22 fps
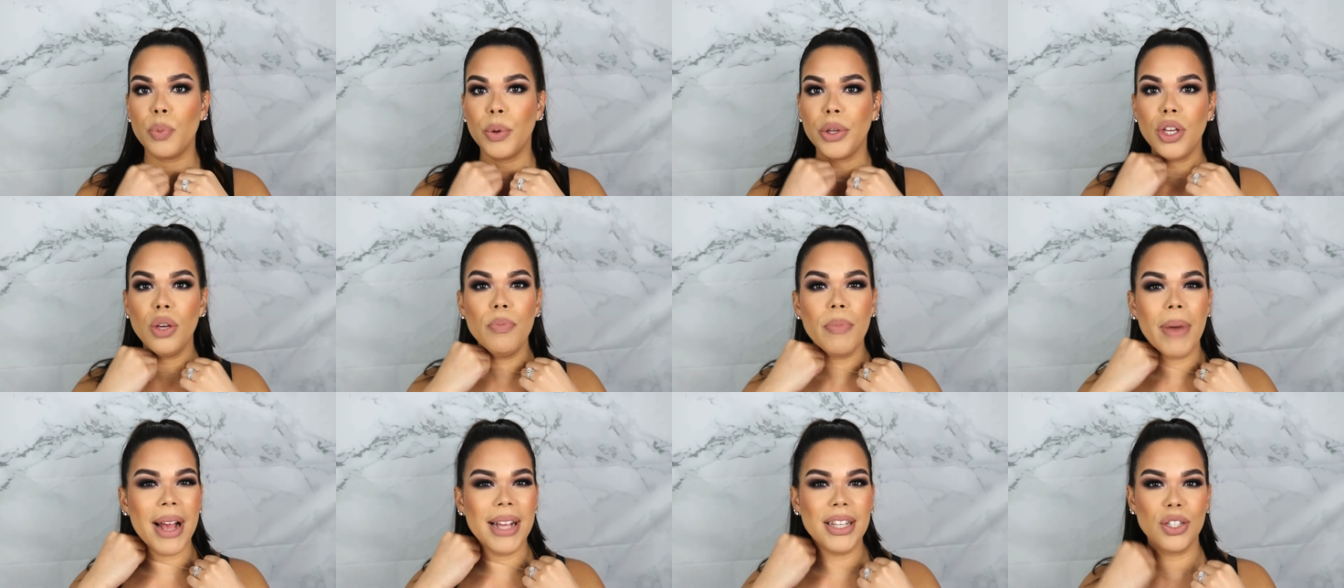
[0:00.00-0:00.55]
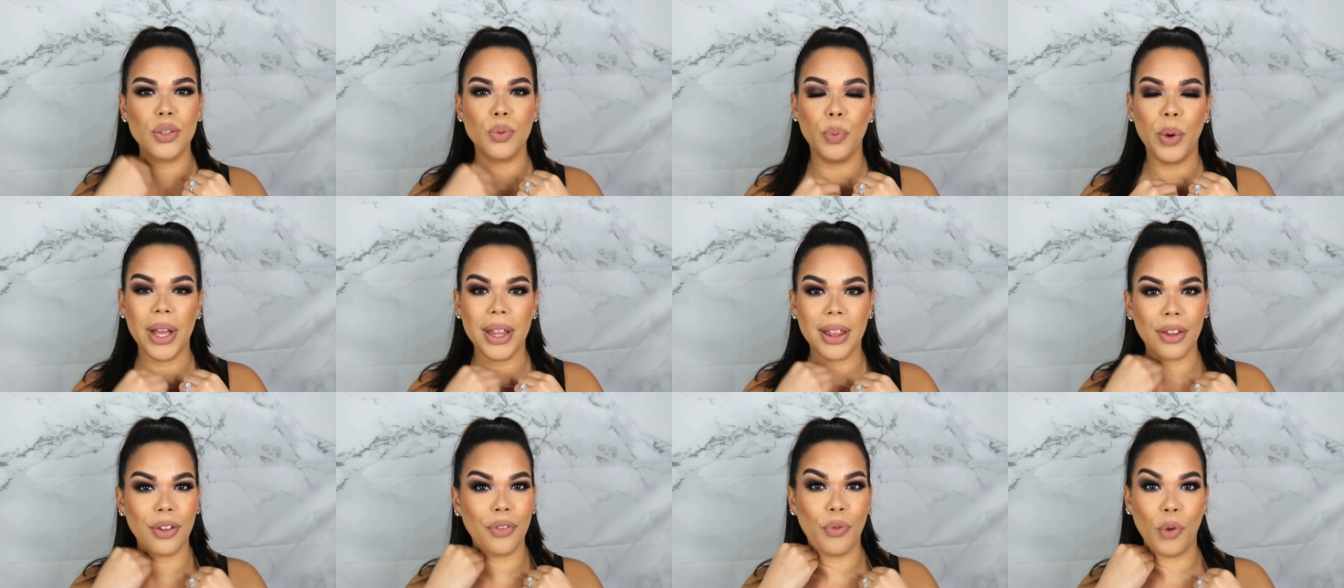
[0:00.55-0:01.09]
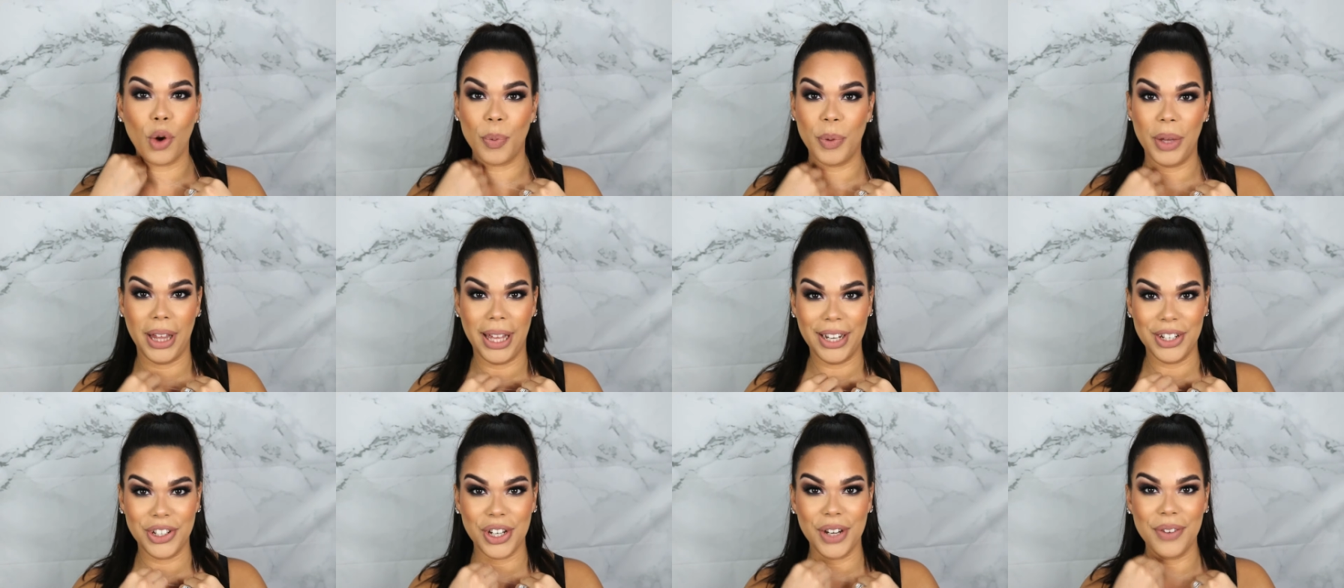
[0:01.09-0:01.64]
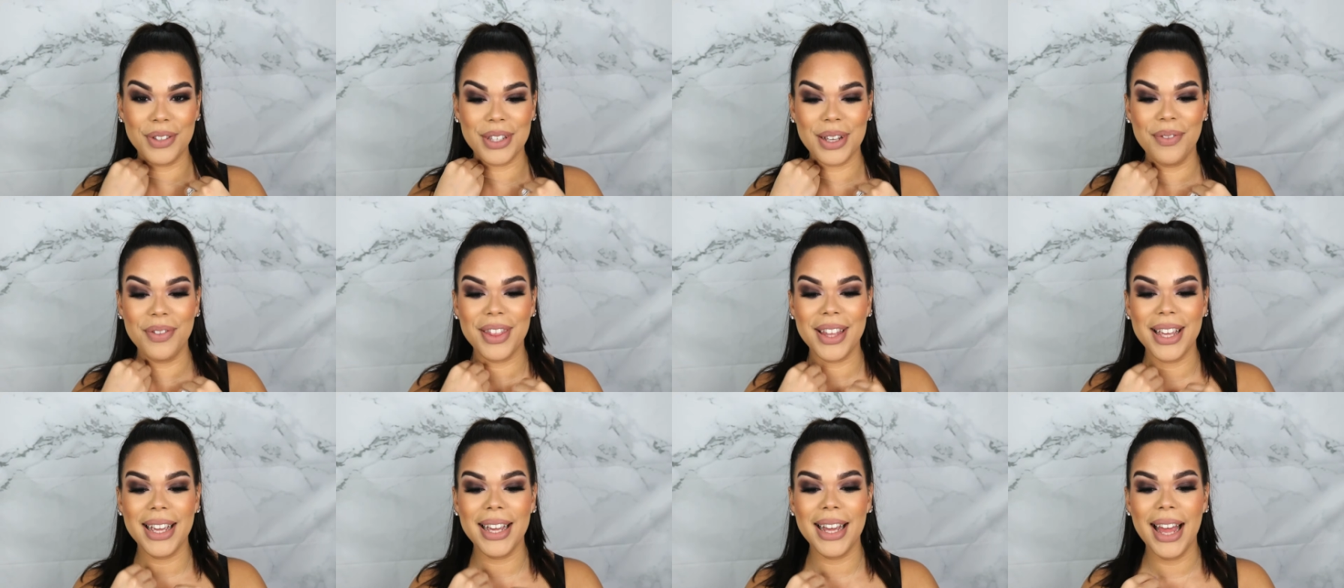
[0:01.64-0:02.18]
when you mess with the formulation of
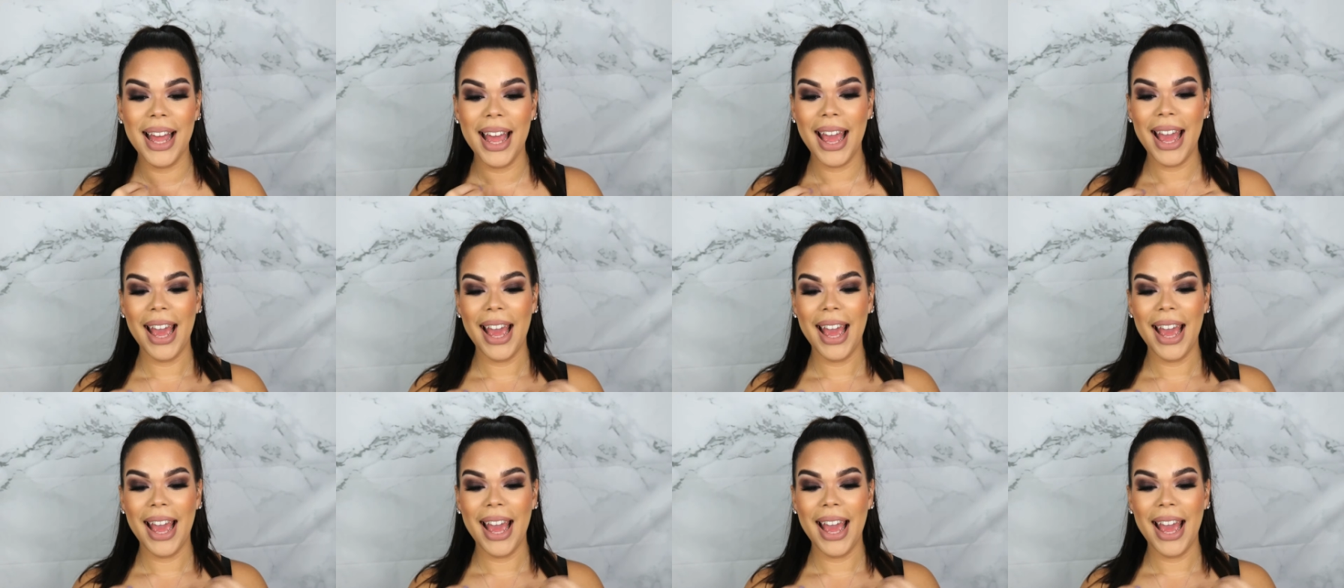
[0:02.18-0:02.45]
something,